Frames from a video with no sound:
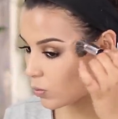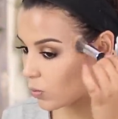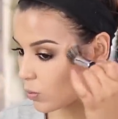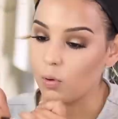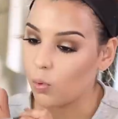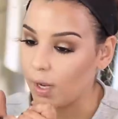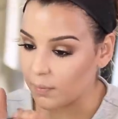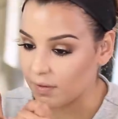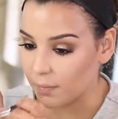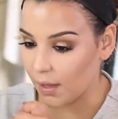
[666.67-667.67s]
I'm gonna
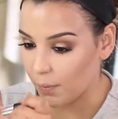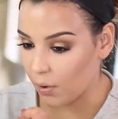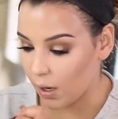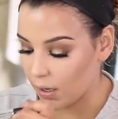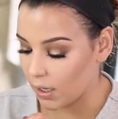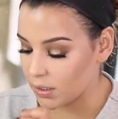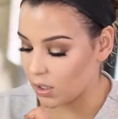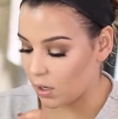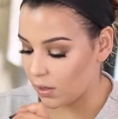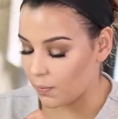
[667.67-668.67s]
wipe some of that product
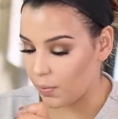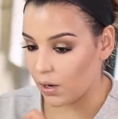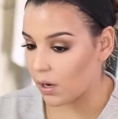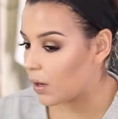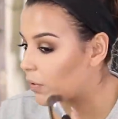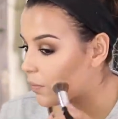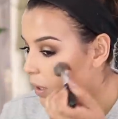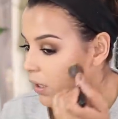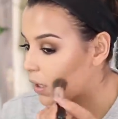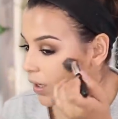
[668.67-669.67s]
on the palm of
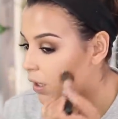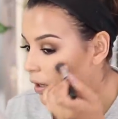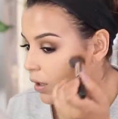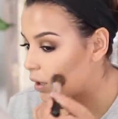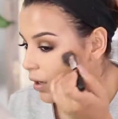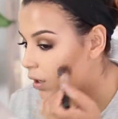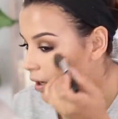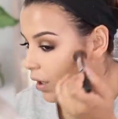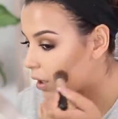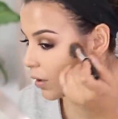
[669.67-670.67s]
my hand,
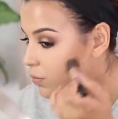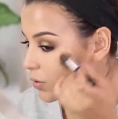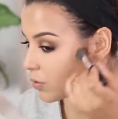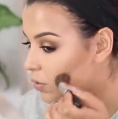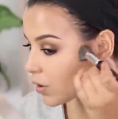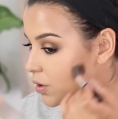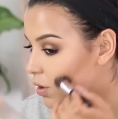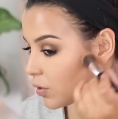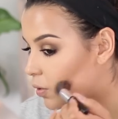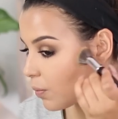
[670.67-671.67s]
and I'm just going
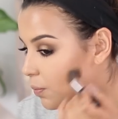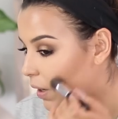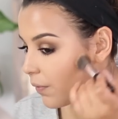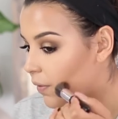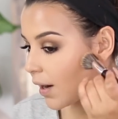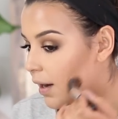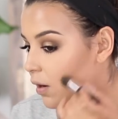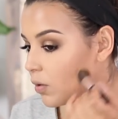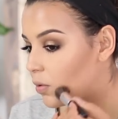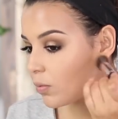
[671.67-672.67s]
to buff it
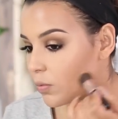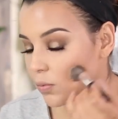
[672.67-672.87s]
out.